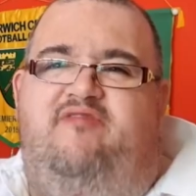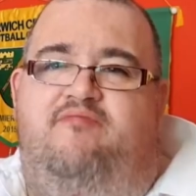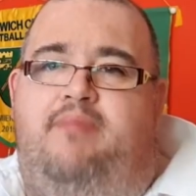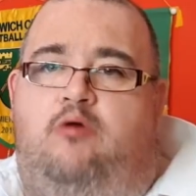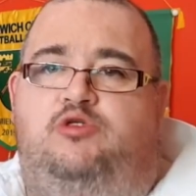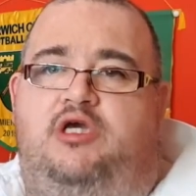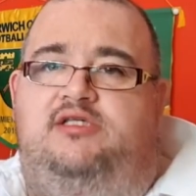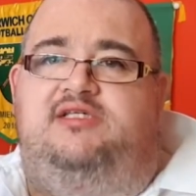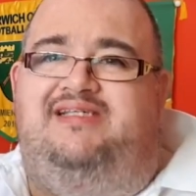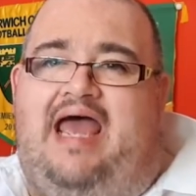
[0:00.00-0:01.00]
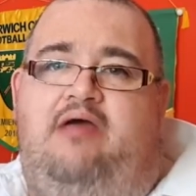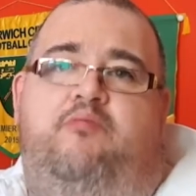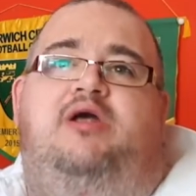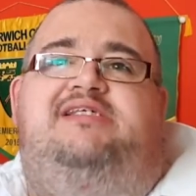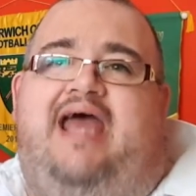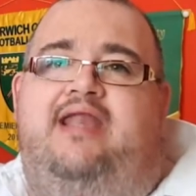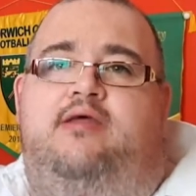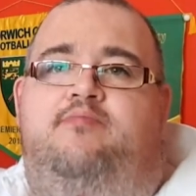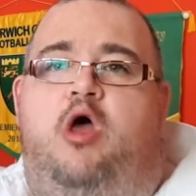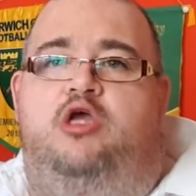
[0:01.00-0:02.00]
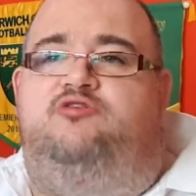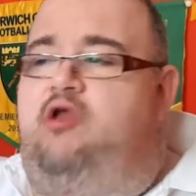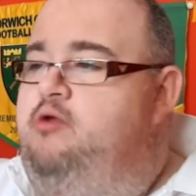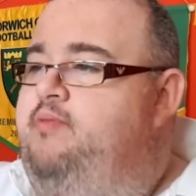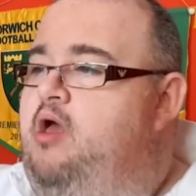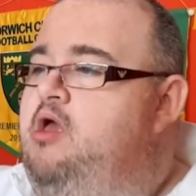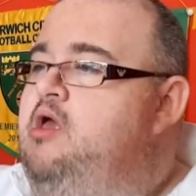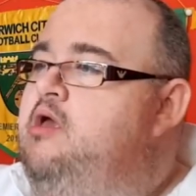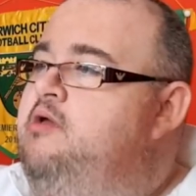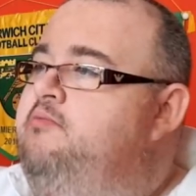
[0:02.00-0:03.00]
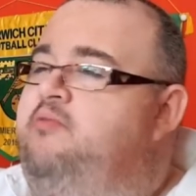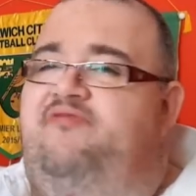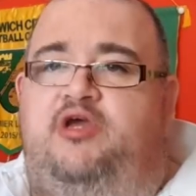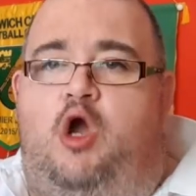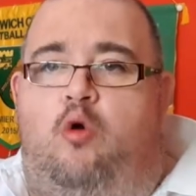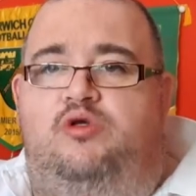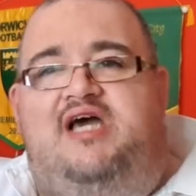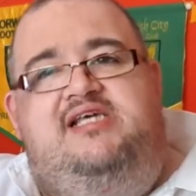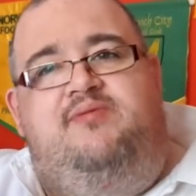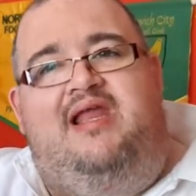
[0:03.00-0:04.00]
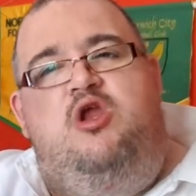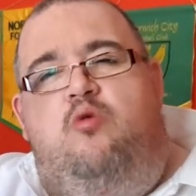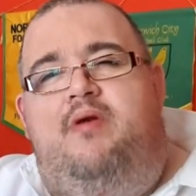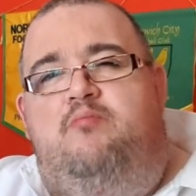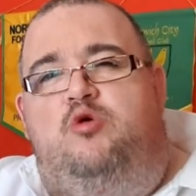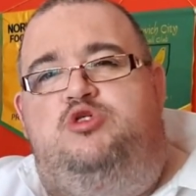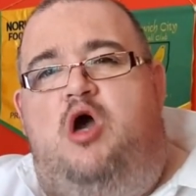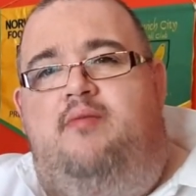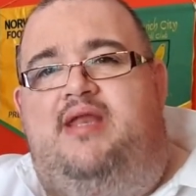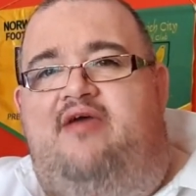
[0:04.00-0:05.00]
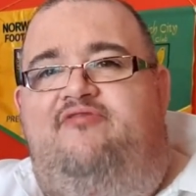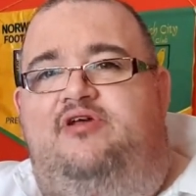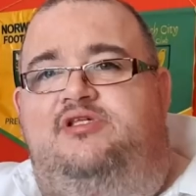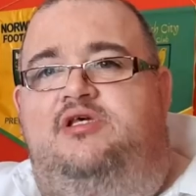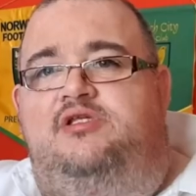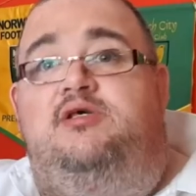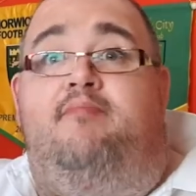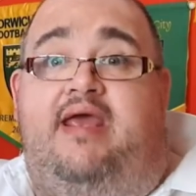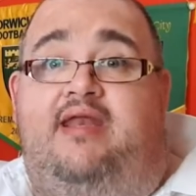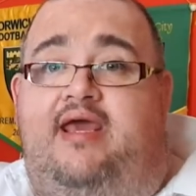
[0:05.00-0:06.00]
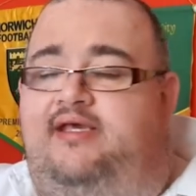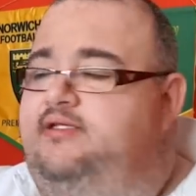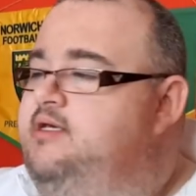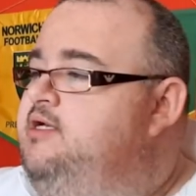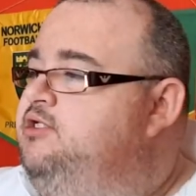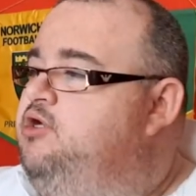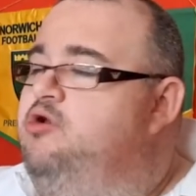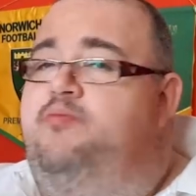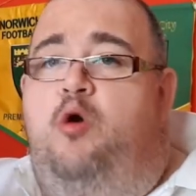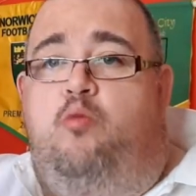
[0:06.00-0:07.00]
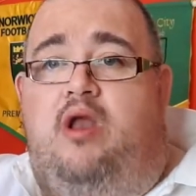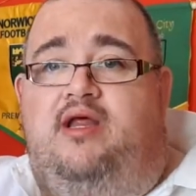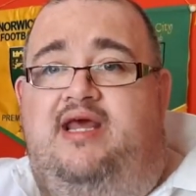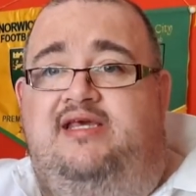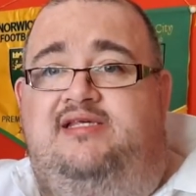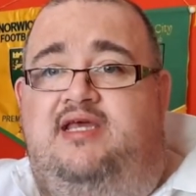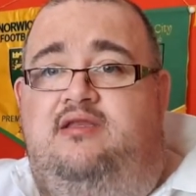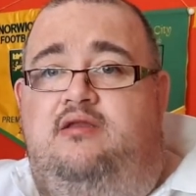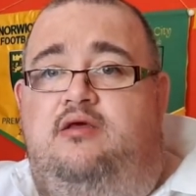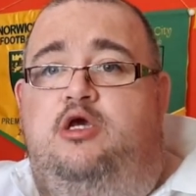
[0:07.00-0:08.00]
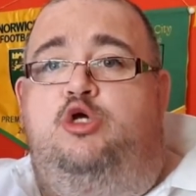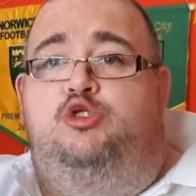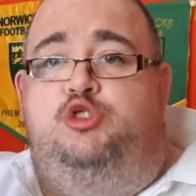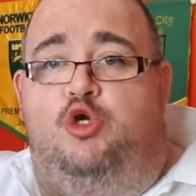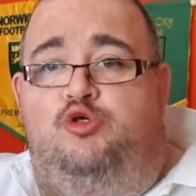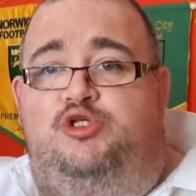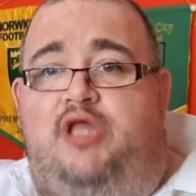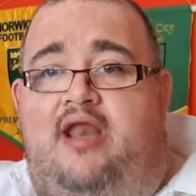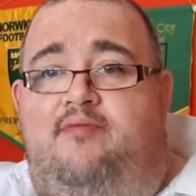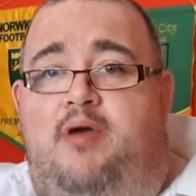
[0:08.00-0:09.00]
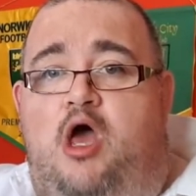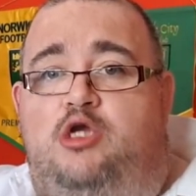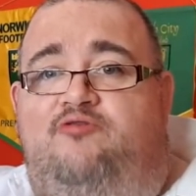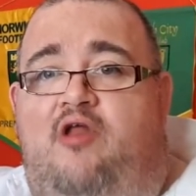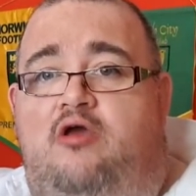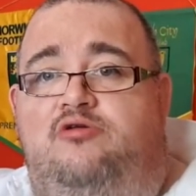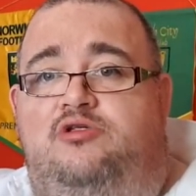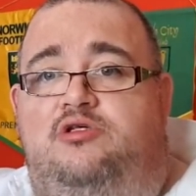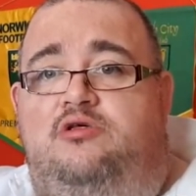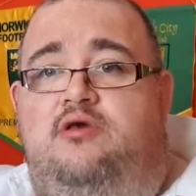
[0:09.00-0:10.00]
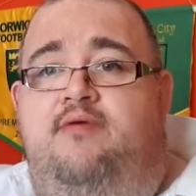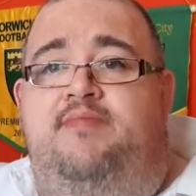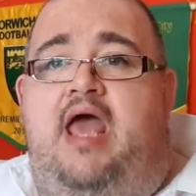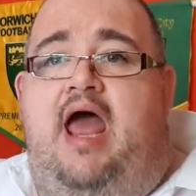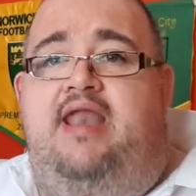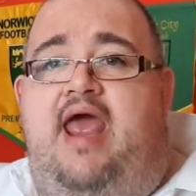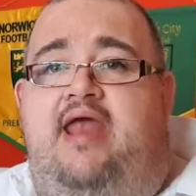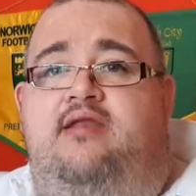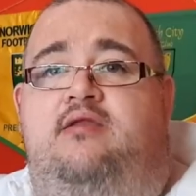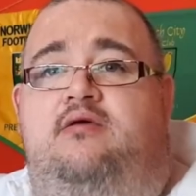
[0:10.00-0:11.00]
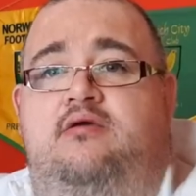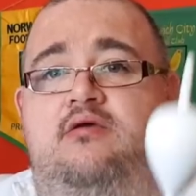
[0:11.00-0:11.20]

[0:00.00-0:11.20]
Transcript: made from bolts, so it's my standard perch float, but with the cork takes me a little bit more time and effort to make these. So I'm going to put one of these in, two standard perch floats, and then